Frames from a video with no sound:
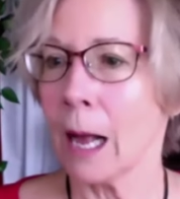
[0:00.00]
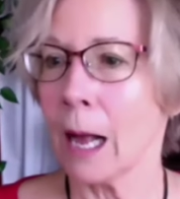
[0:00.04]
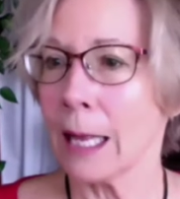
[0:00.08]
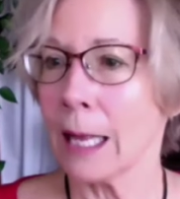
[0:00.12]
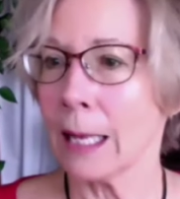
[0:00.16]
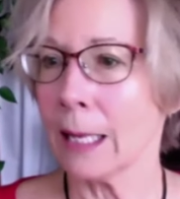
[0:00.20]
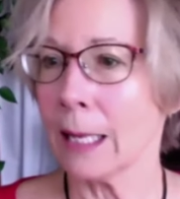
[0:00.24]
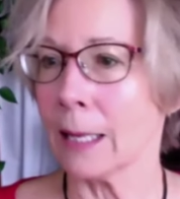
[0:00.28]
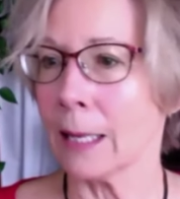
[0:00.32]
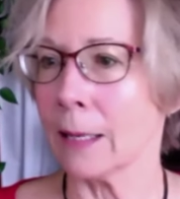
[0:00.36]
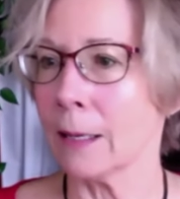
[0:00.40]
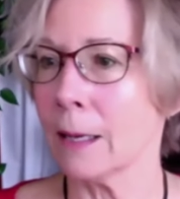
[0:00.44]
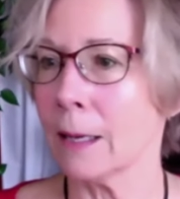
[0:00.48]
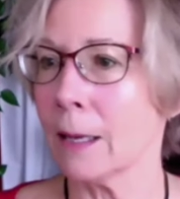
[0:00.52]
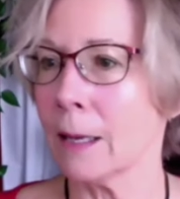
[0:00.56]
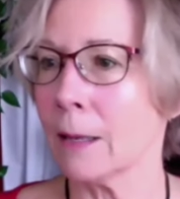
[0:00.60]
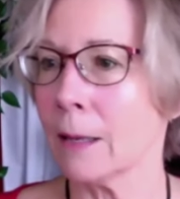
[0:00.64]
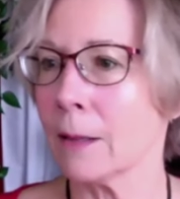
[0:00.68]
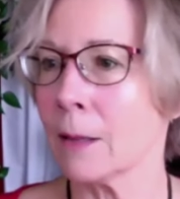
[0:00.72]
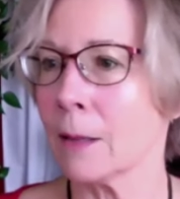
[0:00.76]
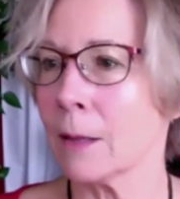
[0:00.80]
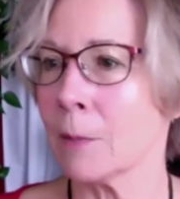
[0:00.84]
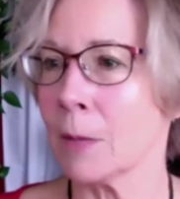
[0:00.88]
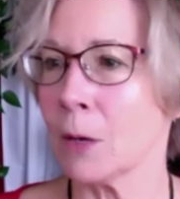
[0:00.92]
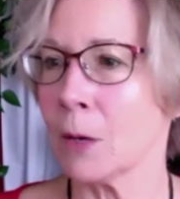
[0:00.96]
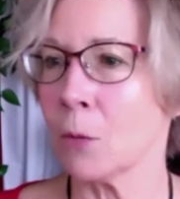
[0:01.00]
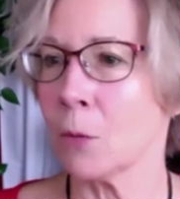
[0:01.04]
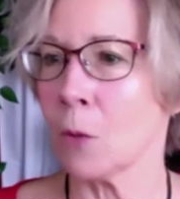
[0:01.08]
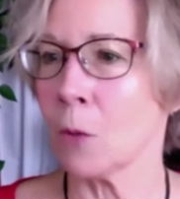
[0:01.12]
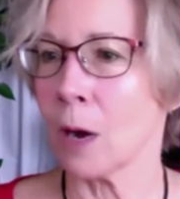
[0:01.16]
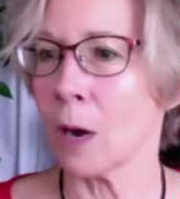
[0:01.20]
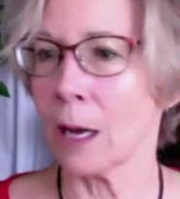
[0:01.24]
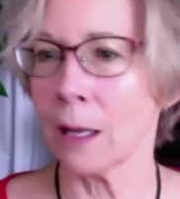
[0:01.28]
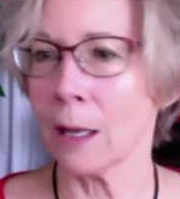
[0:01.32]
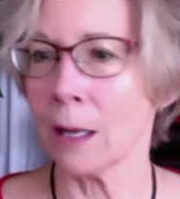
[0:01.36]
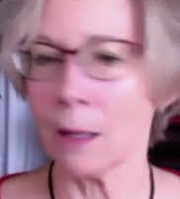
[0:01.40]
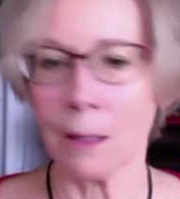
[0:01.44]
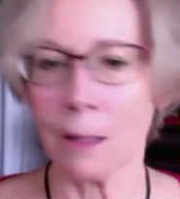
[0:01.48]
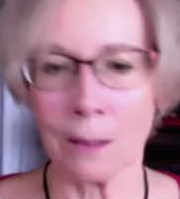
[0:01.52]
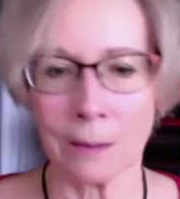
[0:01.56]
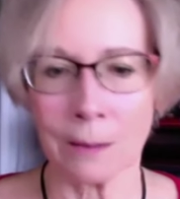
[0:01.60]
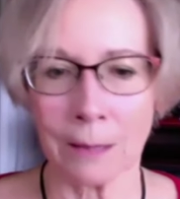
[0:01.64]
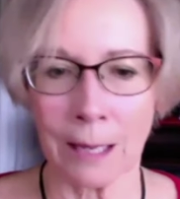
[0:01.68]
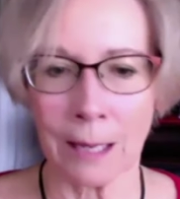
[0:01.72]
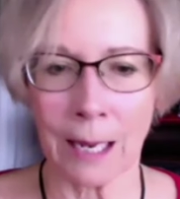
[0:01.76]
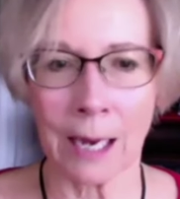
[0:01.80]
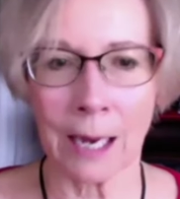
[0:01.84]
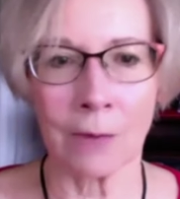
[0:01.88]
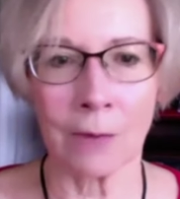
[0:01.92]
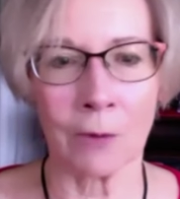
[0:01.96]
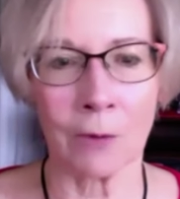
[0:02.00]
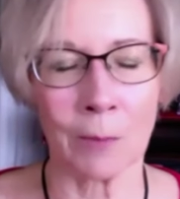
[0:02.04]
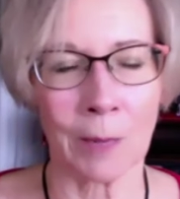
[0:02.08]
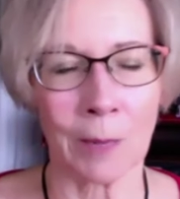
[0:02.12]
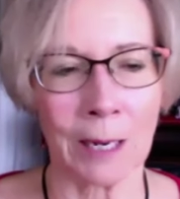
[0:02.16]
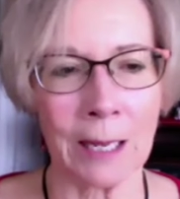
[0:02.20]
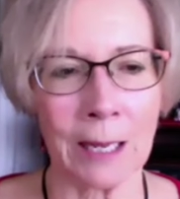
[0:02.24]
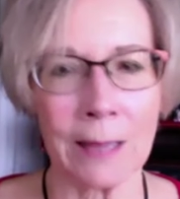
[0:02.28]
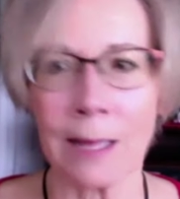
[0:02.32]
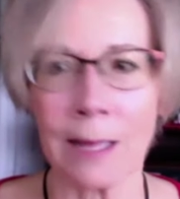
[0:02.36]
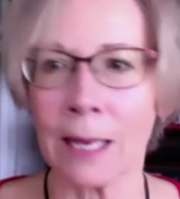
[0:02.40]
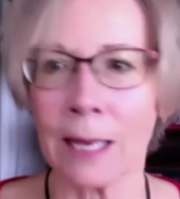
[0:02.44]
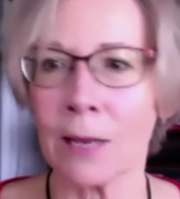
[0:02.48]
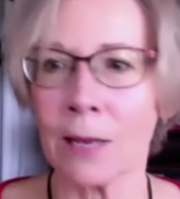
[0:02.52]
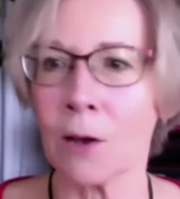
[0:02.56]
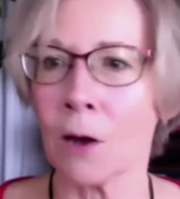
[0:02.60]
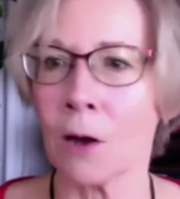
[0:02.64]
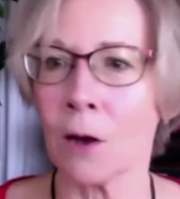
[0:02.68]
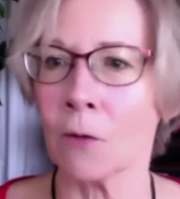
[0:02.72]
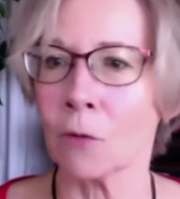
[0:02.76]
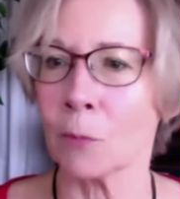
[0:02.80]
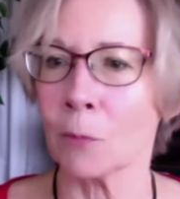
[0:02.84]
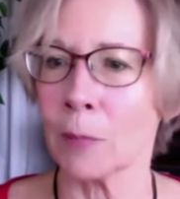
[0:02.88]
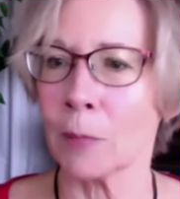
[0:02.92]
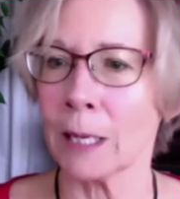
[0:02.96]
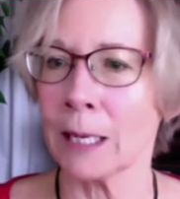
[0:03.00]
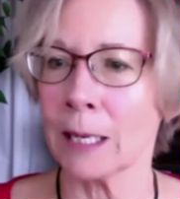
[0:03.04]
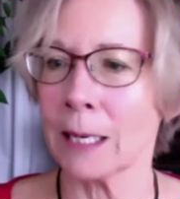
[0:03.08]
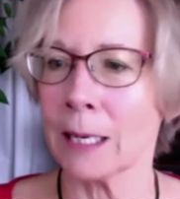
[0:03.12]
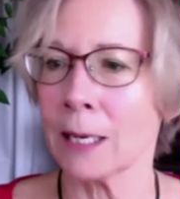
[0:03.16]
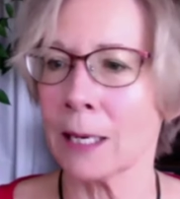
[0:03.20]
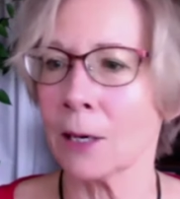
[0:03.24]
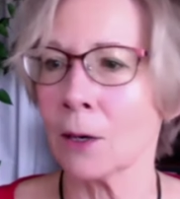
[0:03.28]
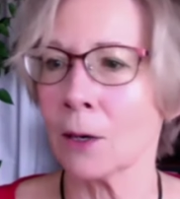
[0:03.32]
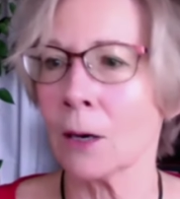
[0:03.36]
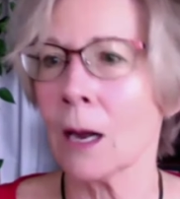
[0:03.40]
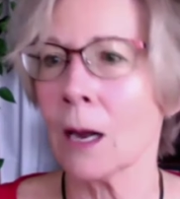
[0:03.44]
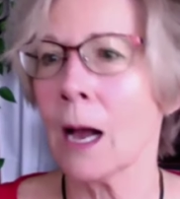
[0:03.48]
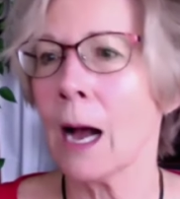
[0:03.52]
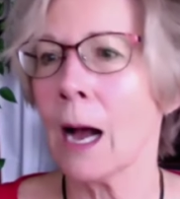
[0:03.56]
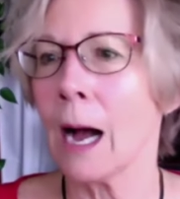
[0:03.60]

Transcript: in the meanwhile, everybody, thank you all for being here.